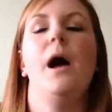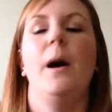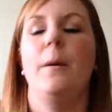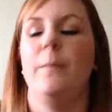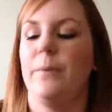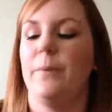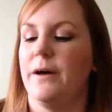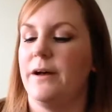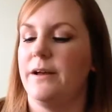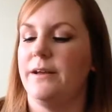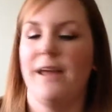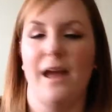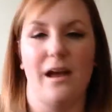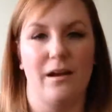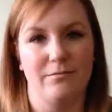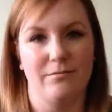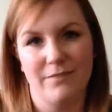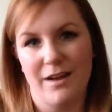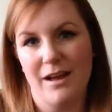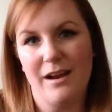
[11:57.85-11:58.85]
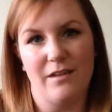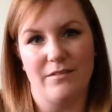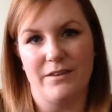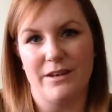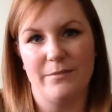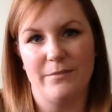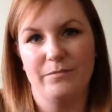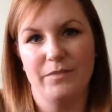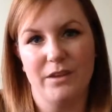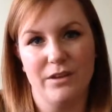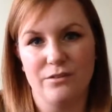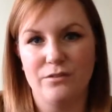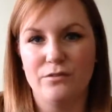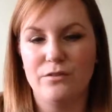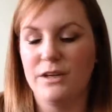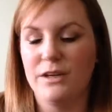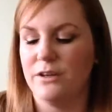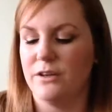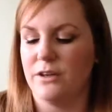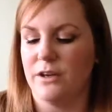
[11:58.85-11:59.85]
But yeah, I love it. It's a
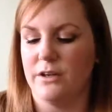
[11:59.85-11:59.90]
really good